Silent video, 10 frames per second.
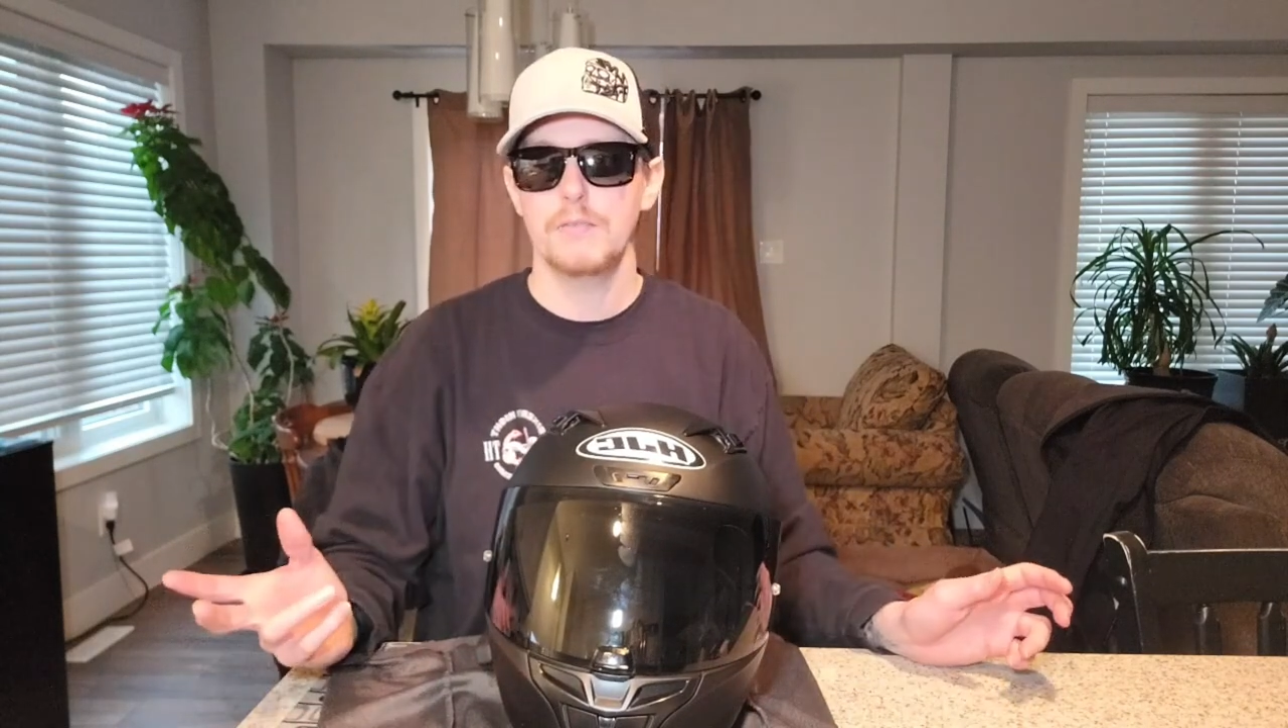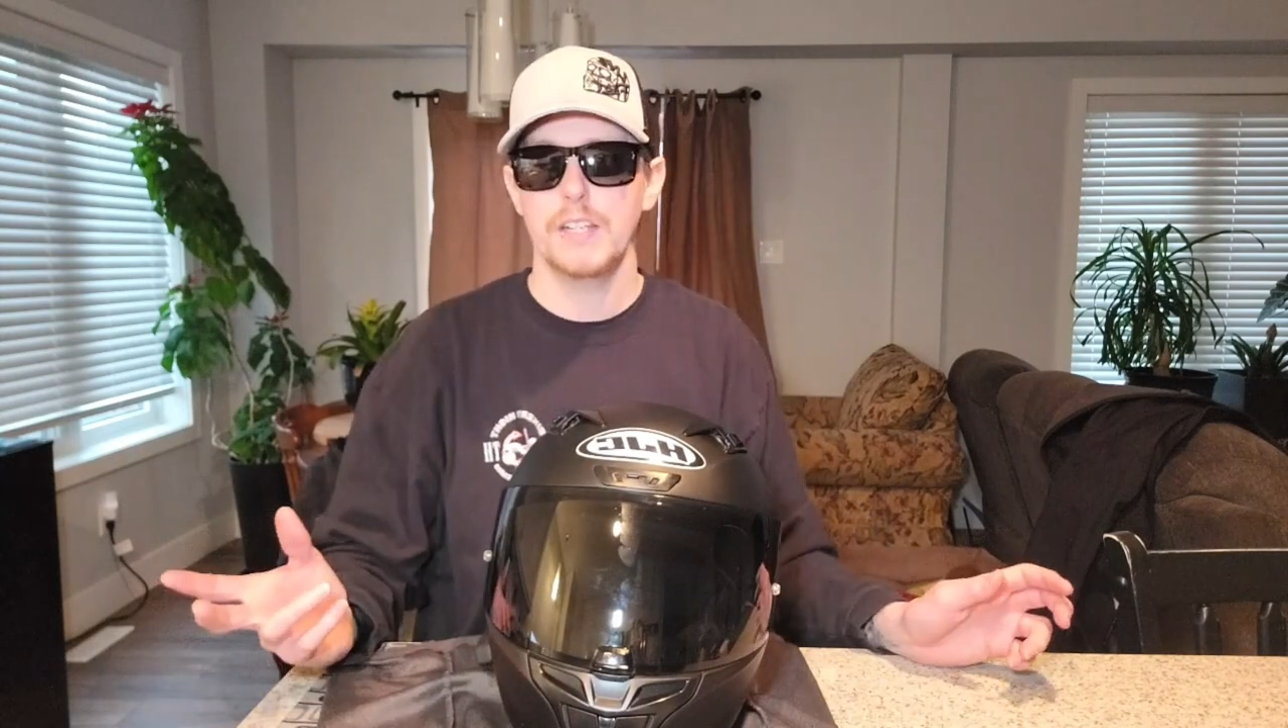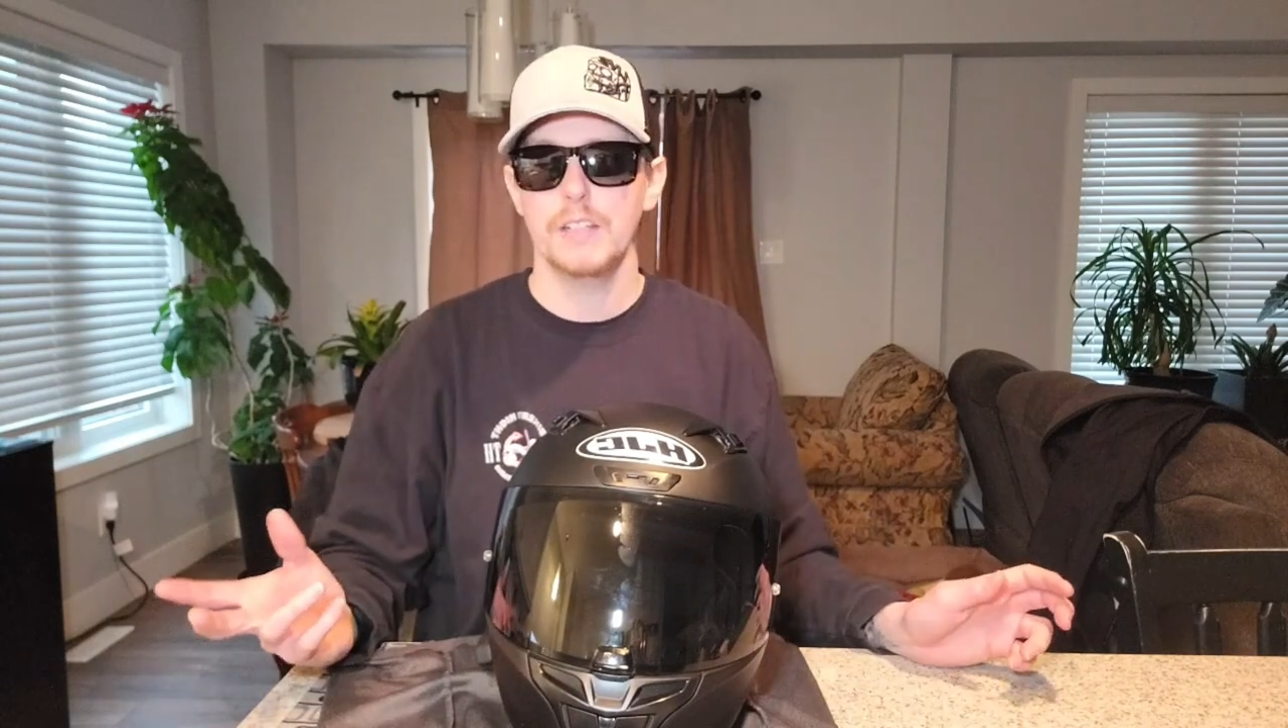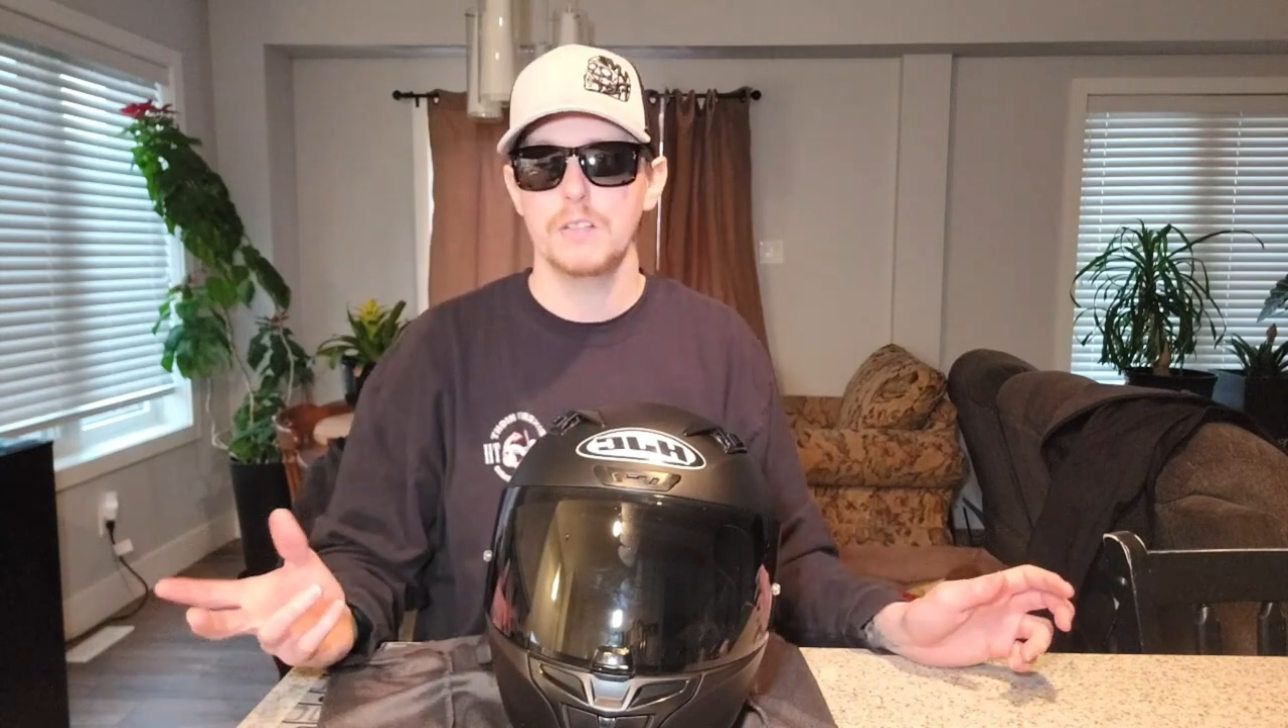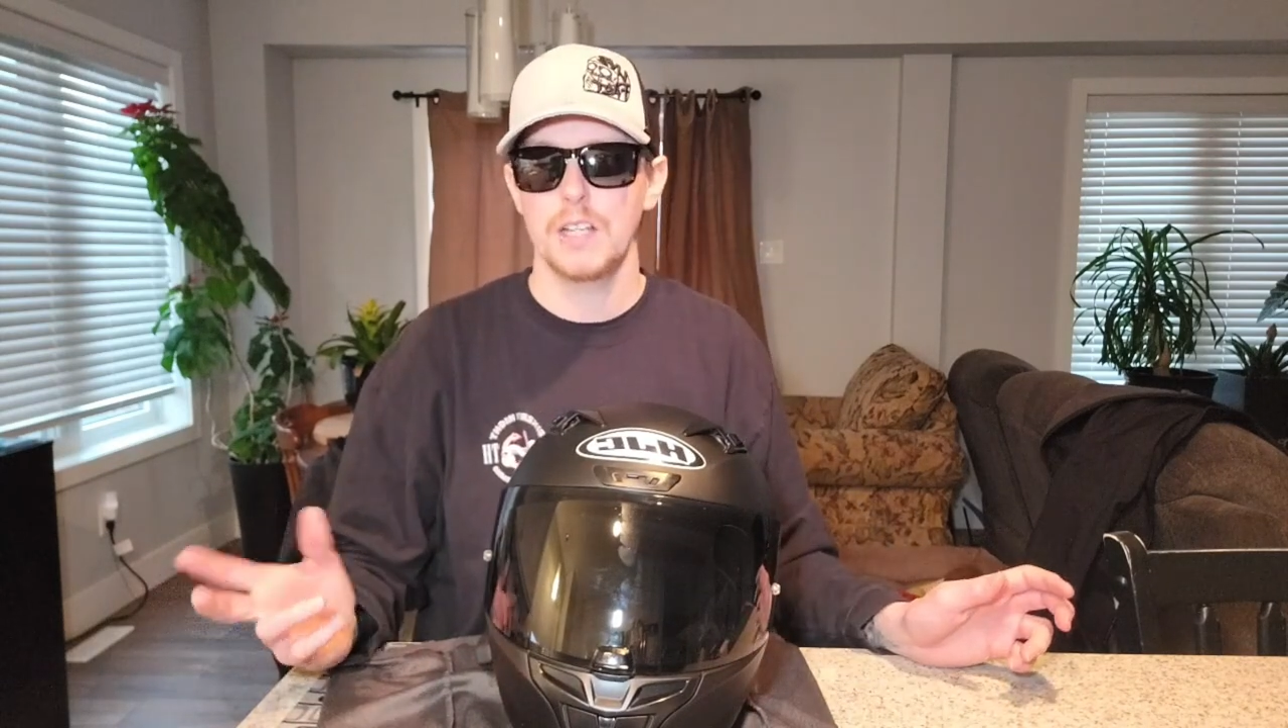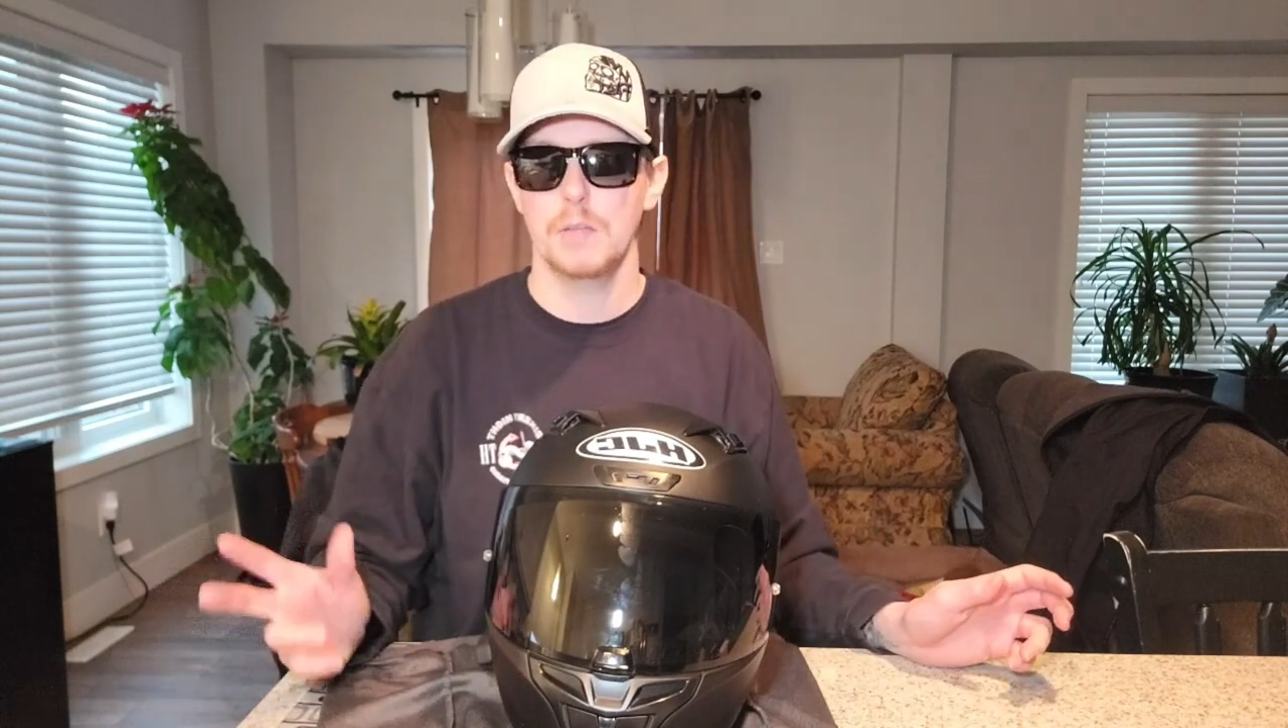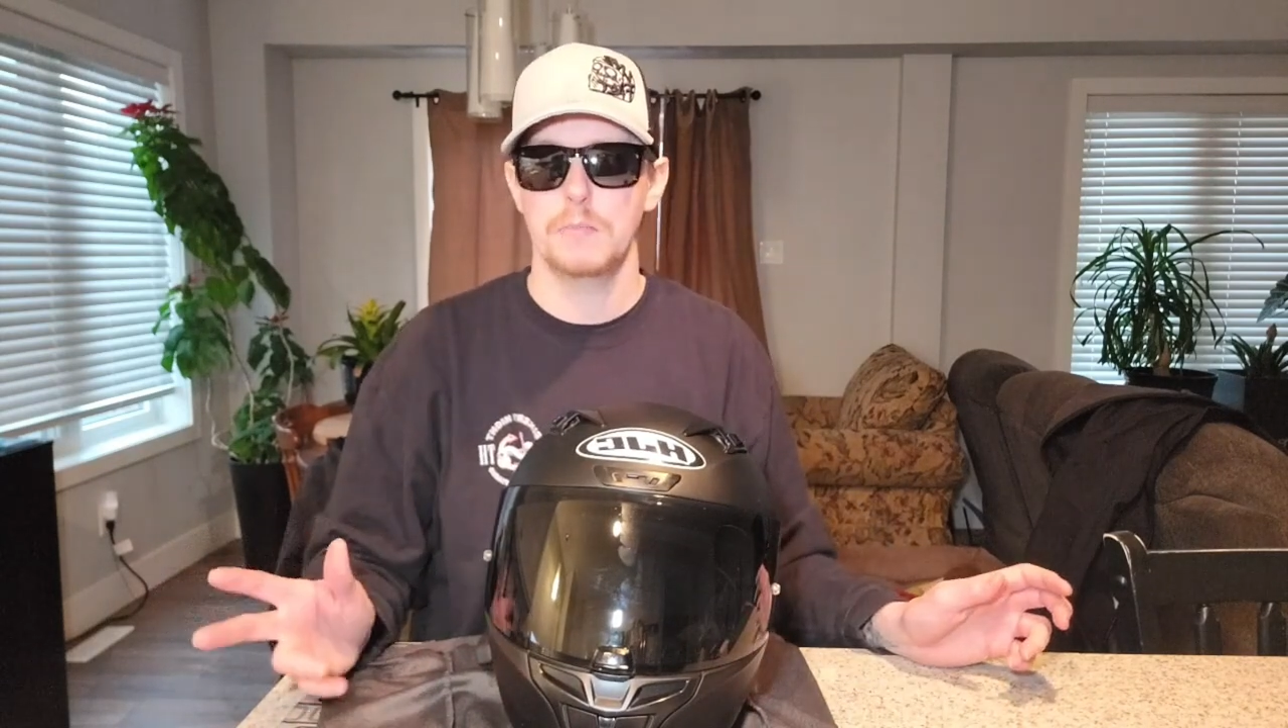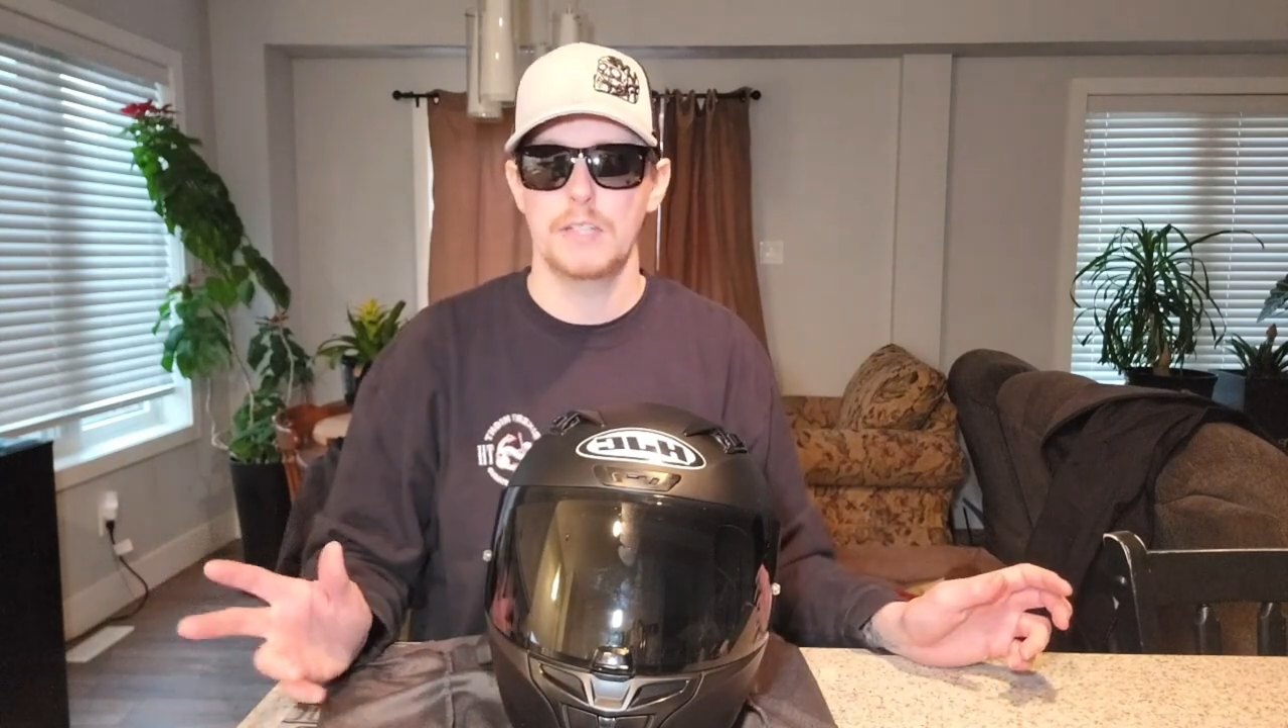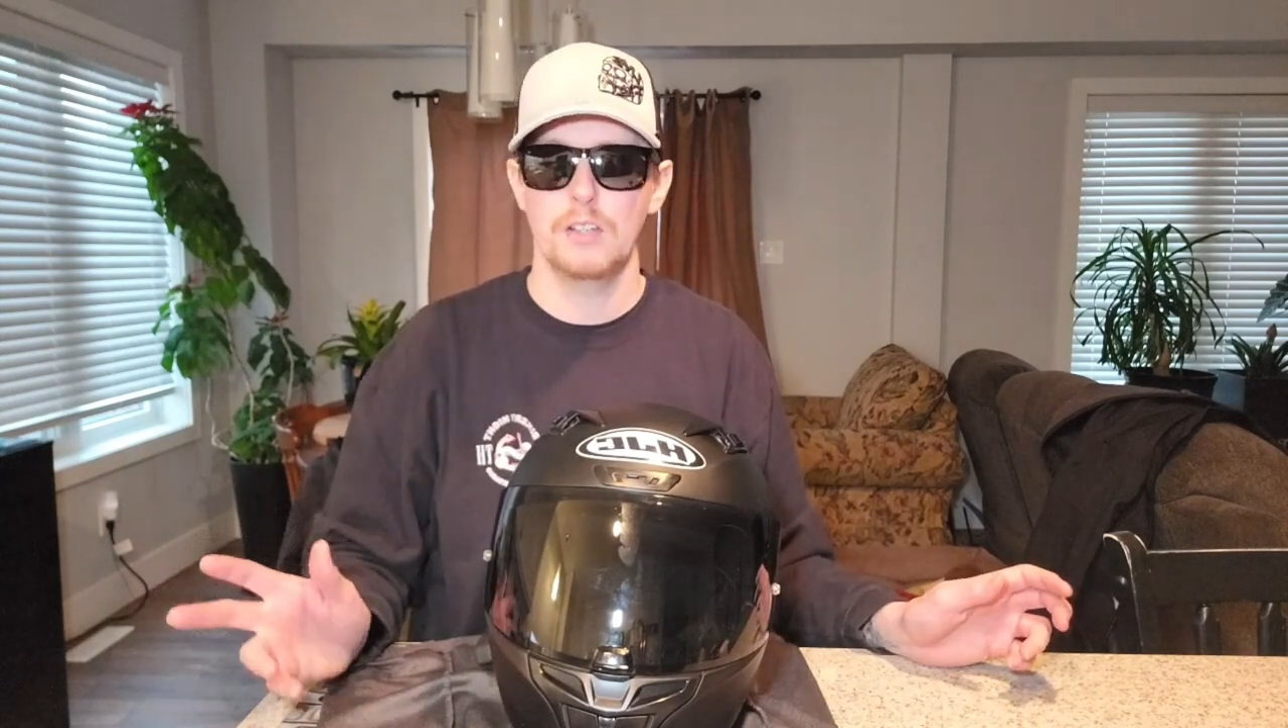video's helped